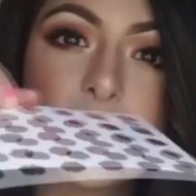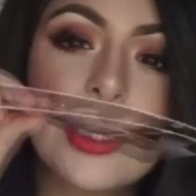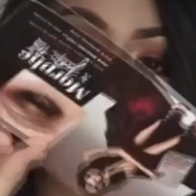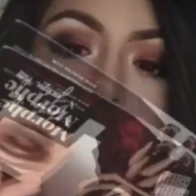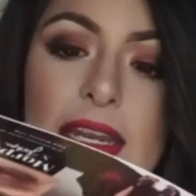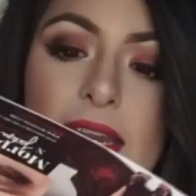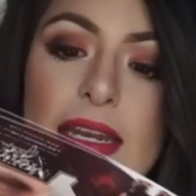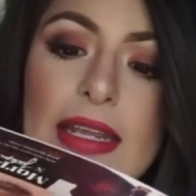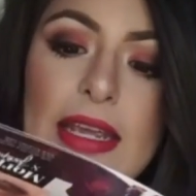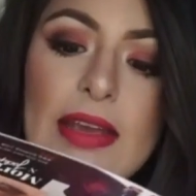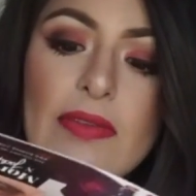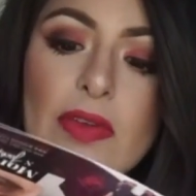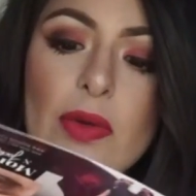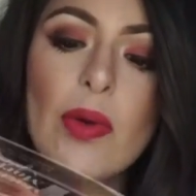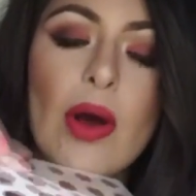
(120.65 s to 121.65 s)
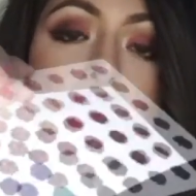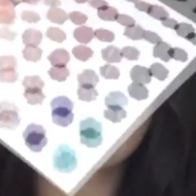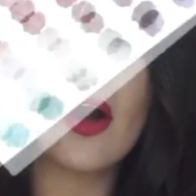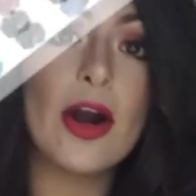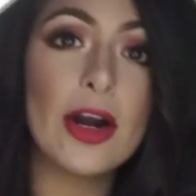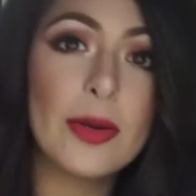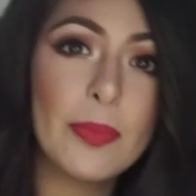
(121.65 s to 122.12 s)
they did give you a
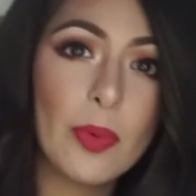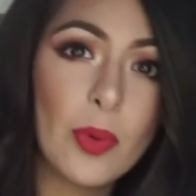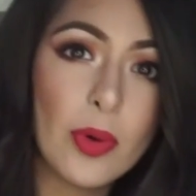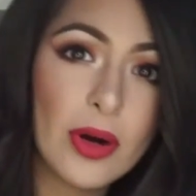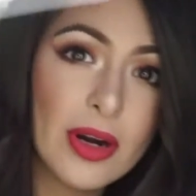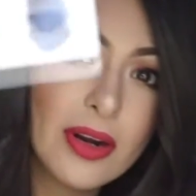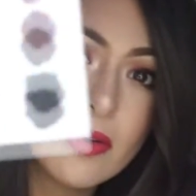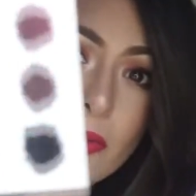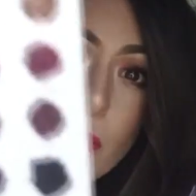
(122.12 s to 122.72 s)
cardboard